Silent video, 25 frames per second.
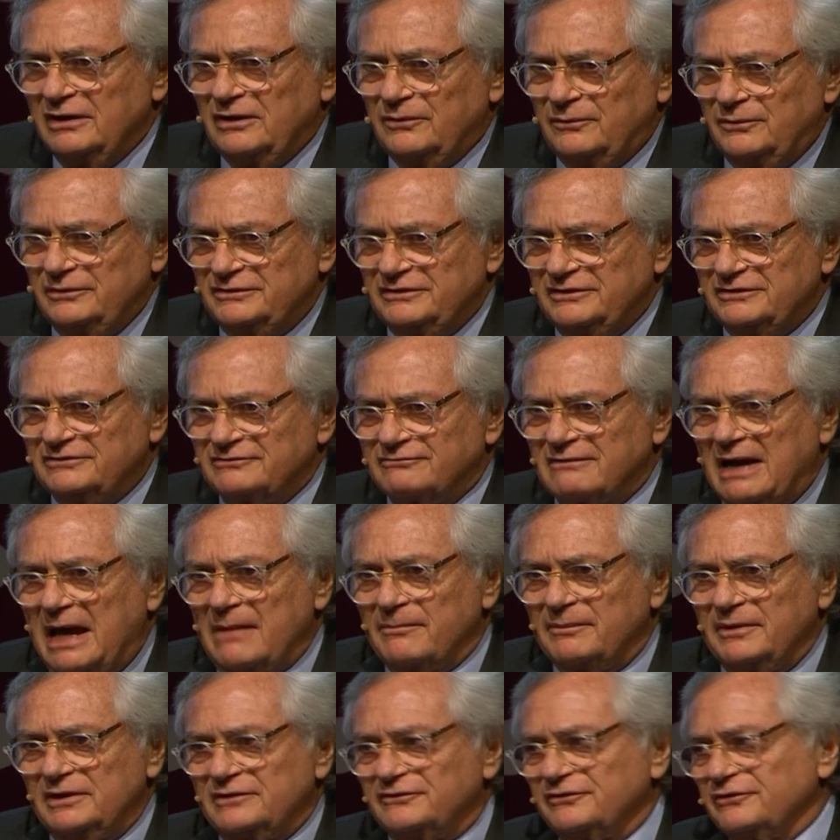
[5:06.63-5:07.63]
which is
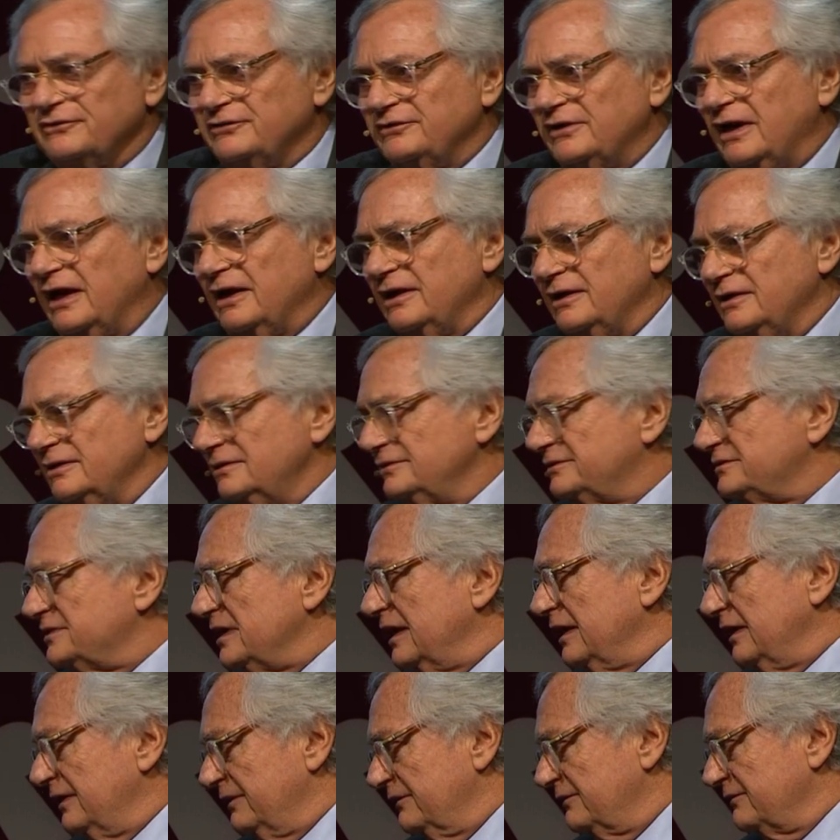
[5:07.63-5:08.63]
rapid societal
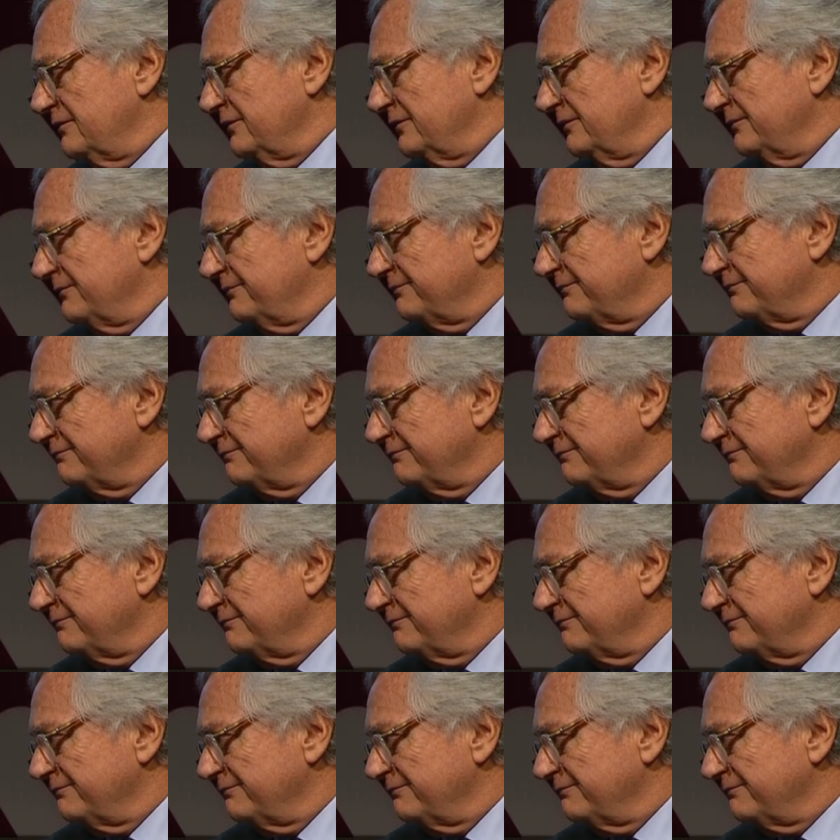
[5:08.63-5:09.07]
change.